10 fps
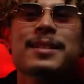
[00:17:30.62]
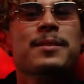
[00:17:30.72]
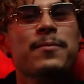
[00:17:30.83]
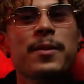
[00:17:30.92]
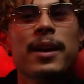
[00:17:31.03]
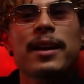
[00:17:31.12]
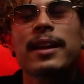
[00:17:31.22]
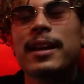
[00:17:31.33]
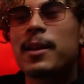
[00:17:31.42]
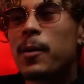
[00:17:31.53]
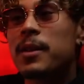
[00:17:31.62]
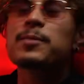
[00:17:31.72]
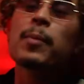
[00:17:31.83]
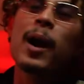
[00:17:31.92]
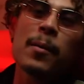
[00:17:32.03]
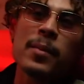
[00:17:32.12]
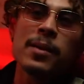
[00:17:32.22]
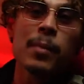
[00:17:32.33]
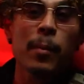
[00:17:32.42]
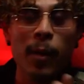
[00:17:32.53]
This feeling, and like, inspired me.
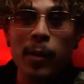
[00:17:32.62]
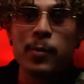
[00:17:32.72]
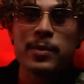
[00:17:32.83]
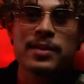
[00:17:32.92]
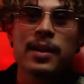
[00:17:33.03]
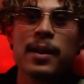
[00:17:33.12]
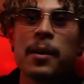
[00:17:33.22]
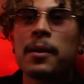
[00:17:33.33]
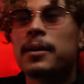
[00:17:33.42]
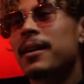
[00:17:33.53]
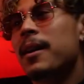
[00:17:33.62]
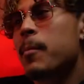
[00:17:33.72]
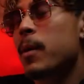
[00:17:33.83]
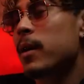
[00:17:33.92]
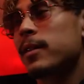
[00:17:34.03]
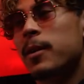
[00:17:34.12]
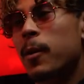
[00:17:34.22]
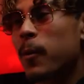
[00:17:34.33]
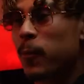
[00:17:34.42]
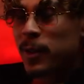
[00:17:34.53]
My brother was there.
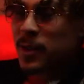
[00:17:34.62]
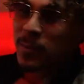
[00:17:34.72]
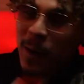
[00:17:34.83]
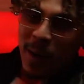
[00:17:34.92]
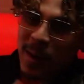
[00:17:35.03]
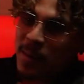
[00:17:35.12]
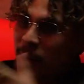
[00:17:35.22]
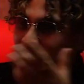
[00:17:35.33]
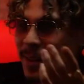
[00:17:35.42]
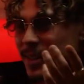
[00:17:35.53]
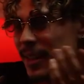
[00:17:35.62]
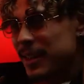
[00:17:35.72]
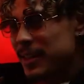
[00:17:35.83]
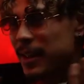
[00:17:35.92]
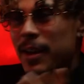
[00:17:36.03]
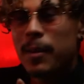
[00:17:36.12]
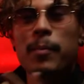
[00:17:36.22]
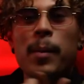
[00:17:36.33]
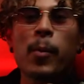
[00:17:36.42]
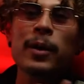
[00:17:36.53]
Hopefully inspired him. And I said, like,
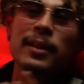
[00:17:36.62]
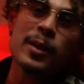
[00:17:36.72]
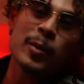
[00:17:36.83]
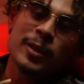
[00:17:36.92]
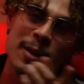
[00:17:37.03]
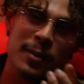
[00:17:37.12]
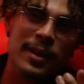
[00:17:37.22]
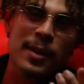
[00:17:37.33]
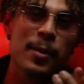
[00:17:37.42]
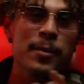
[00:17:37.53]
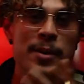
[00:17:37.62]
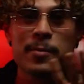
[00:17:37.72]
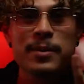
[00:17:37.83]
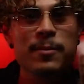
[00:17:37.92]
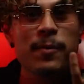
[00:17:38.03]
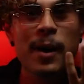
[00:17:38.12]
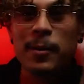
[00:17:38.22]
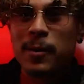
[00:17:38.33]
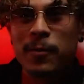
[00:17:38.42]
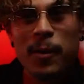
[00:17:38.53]
my boy Leo, shout out Leo. He was the
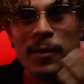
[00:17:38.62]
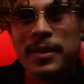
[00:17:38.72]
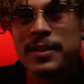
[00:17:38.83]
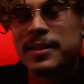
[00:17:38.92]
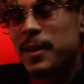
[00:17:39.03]
founder of all this.